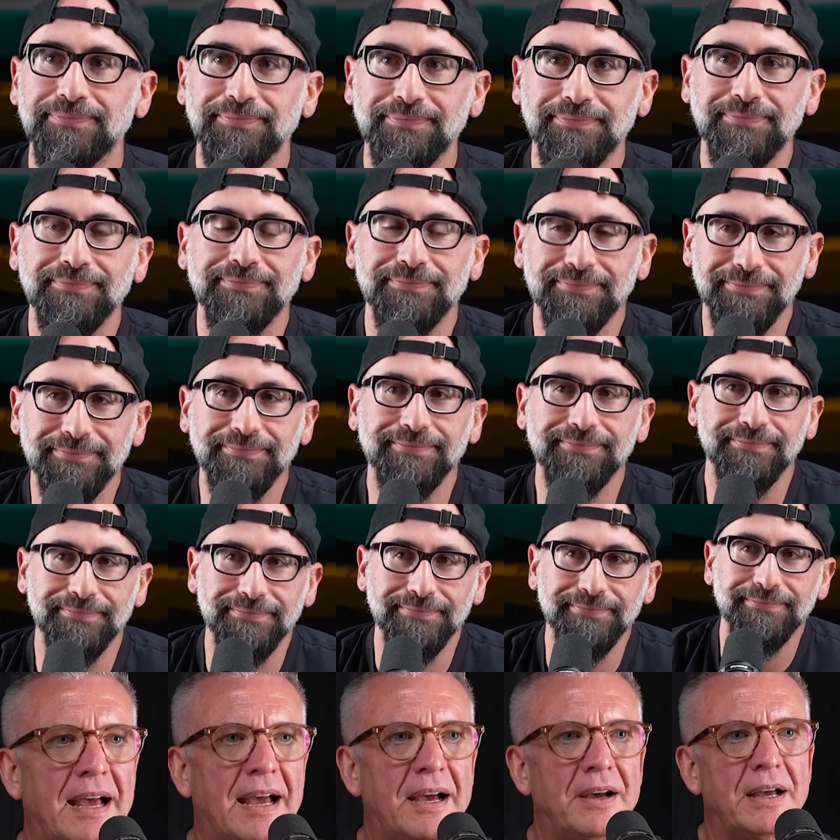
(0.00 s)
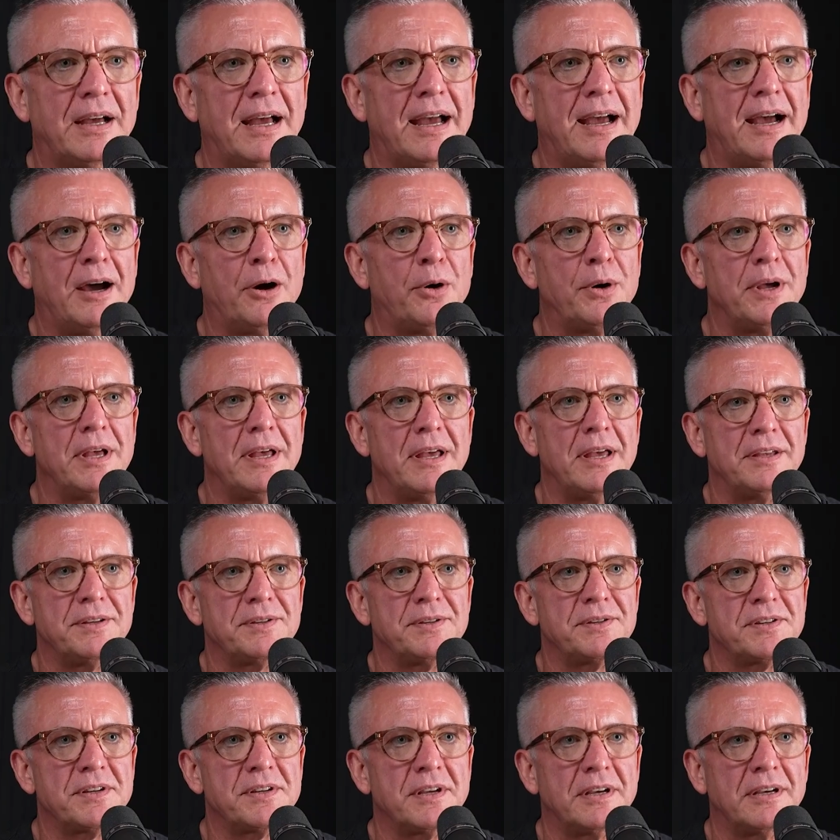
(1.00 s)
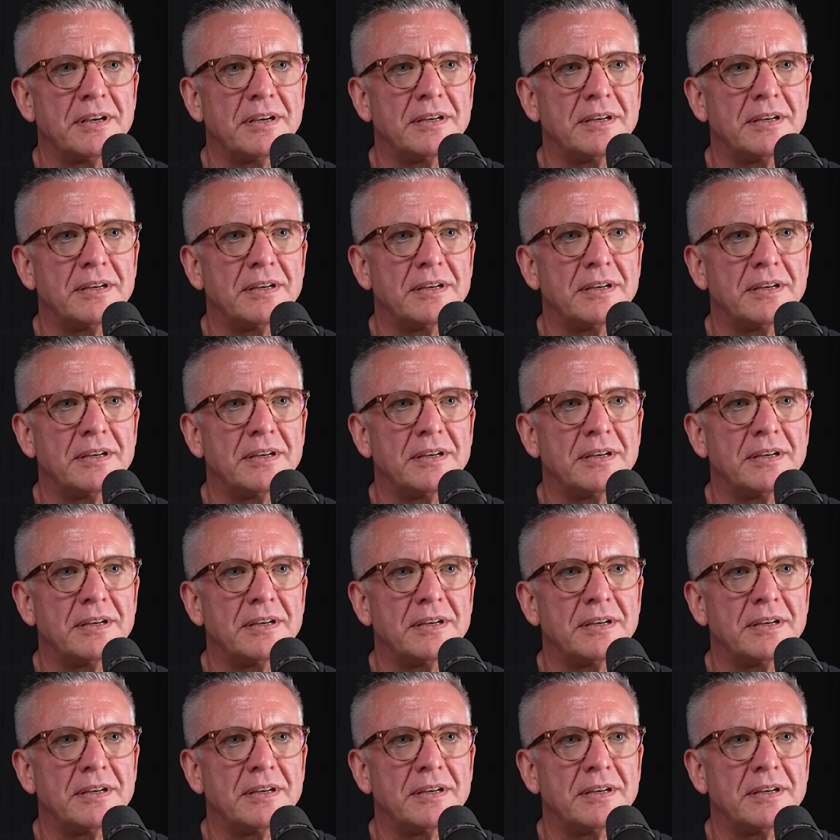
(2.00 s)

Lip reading: Yeah. How has